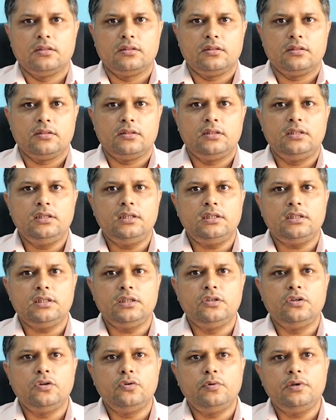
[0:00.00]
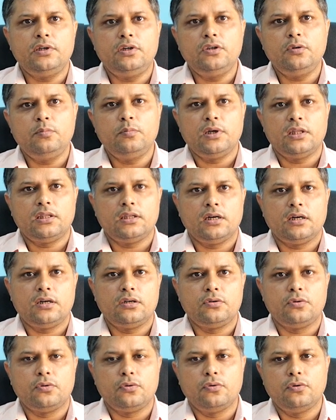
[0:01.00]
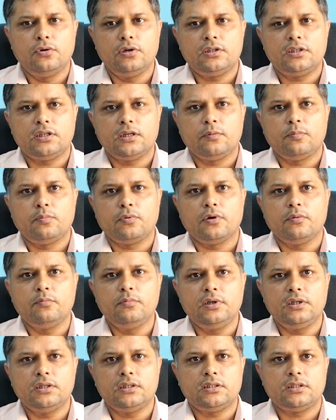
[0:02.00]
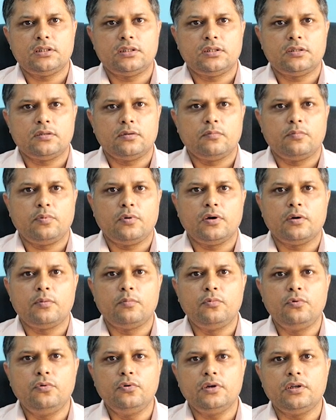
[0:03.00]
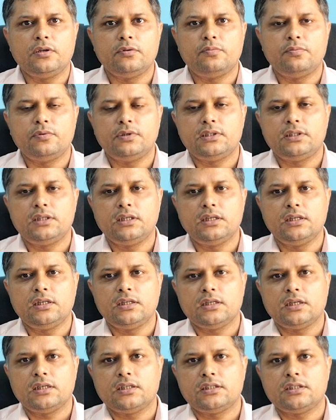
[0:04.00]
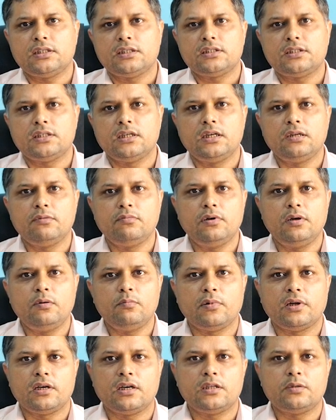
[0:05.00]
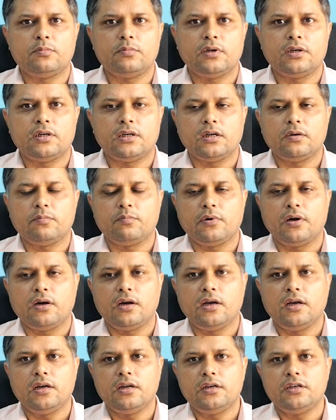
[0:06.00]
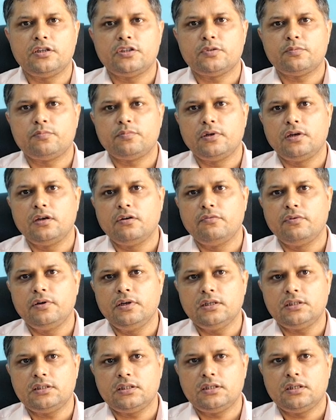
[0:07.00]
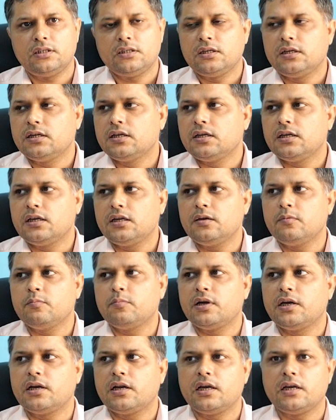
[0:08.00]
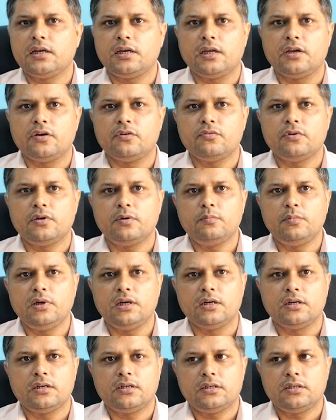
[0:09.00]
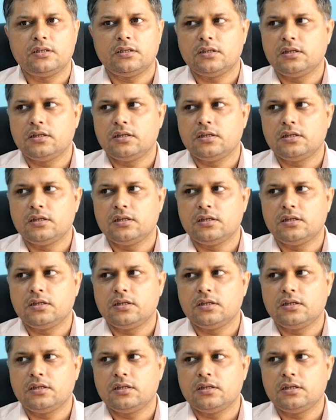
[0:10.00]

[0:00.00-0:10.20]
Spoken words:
This innovative method holds a promise for more efficient and sustainable management of oil spill waste in marine environment.